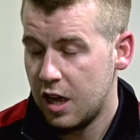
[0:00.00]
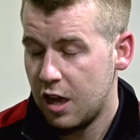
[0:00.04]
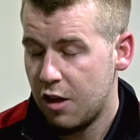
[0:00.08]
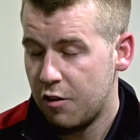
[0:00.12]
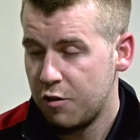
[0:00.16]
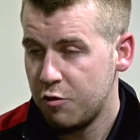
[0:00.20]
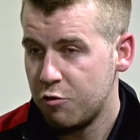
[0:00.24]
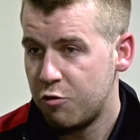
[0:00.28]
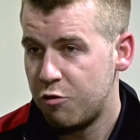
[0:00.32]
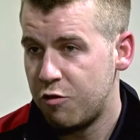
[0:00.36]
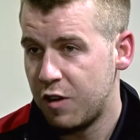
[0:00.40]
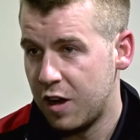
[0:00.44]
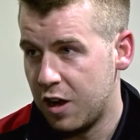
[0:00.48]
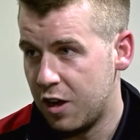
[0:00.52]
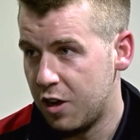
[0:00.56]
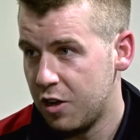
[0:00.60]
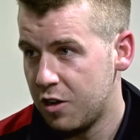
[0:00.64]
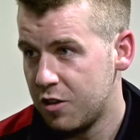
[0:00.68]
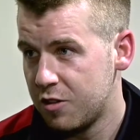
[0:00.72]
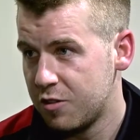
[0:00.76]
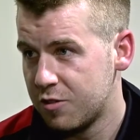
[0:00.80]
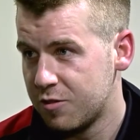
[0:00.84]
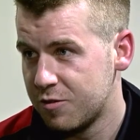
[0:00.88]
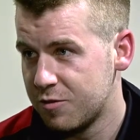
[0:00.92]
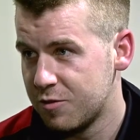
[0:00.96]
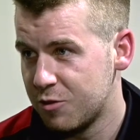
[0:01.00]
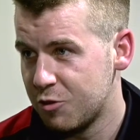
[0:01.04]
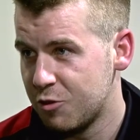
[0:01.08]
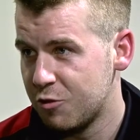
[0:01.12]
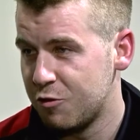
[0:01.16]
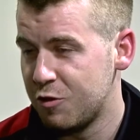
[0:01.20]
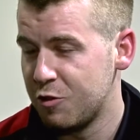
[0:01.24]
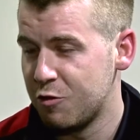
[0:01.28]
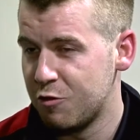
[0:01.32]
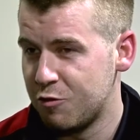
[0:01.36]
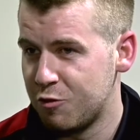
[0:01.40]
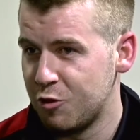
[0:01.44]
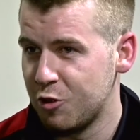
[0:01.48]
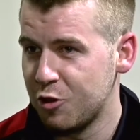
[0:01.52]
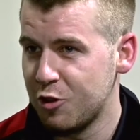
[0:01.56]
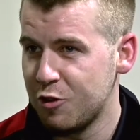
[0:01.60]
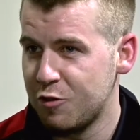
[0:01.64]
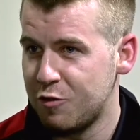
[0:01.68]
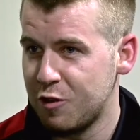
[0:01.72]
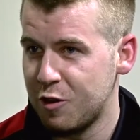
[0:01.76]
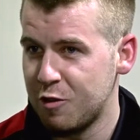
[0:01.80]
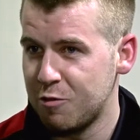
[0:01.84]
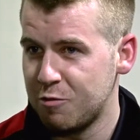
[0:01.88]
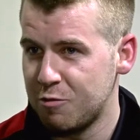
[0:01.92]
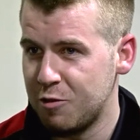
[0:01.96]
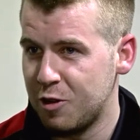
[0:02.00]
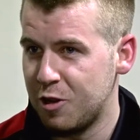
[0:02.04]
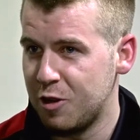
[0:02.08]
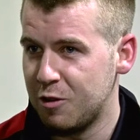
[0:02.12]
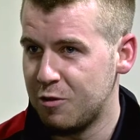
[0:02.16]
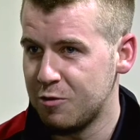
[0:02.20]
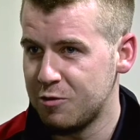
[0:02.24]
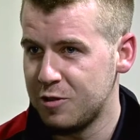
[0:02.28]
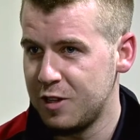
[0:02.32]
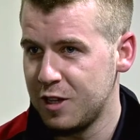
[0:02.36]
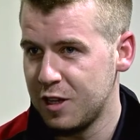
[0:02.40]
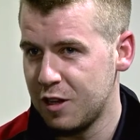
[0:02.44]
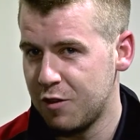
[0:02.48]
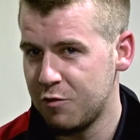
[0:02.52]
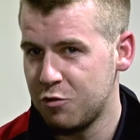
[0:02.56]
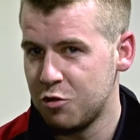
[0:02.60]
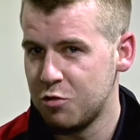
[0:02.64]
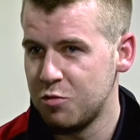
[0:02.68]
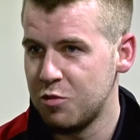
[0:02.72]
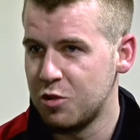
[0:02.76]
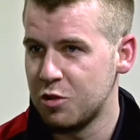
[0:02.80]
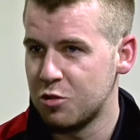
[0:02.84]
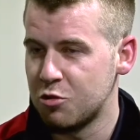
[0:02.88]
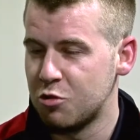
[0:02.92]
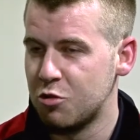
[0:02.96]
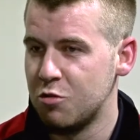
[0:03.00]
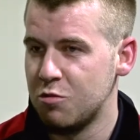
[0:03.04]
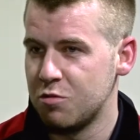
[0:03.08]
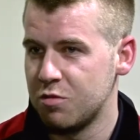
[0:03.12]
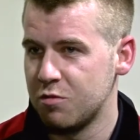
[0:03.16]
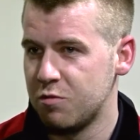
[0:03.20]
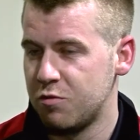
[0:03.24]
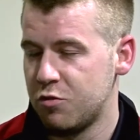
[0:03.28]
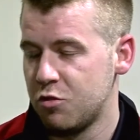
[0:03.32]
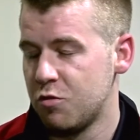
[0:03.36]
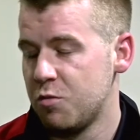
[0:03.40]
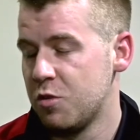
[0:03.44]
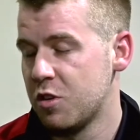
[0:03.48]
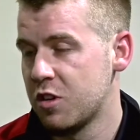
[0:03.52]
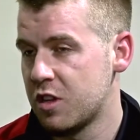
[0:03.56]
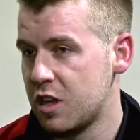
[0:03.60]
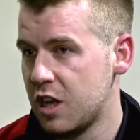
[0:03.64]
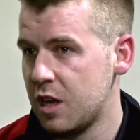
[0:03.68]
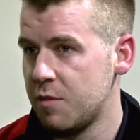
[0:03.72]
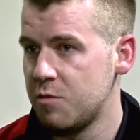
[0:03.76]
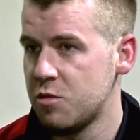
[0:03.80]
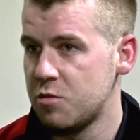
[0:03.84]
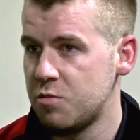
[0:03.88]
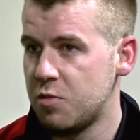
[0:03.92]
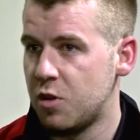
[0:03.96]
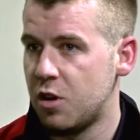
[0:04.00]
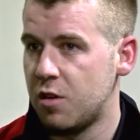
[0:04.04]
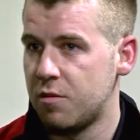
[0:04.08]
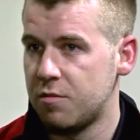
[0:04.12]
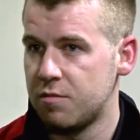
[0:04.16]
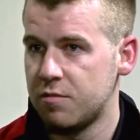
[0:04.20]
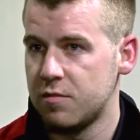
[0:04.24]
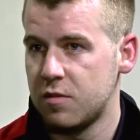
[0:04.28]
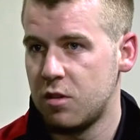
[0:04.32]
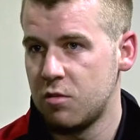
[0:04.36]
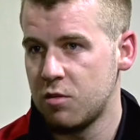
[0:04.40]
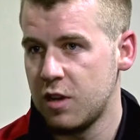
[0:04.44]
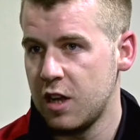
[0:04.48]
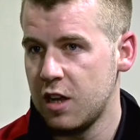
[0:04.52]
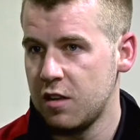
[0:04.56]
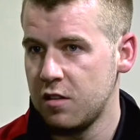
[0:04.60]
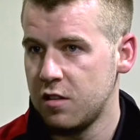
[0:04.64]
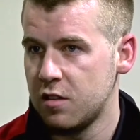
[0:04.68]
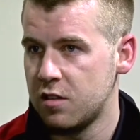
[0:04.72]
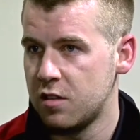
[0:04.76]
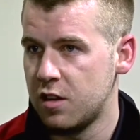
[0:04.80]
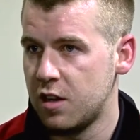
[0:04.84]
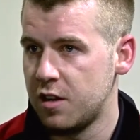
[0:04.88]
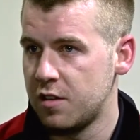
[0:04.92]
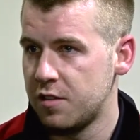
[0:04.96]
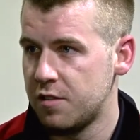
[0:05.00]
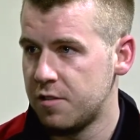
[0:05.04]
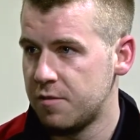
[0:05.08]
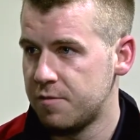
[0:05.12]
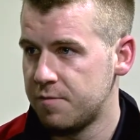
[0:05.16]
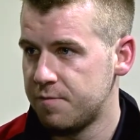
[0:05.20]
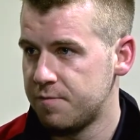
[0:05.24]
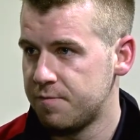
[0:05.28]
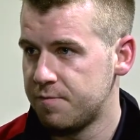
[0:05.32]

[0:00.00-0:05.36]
I feel fitter. Don't feel fully fit, but I'll take a few more games, but I'll get there in the end.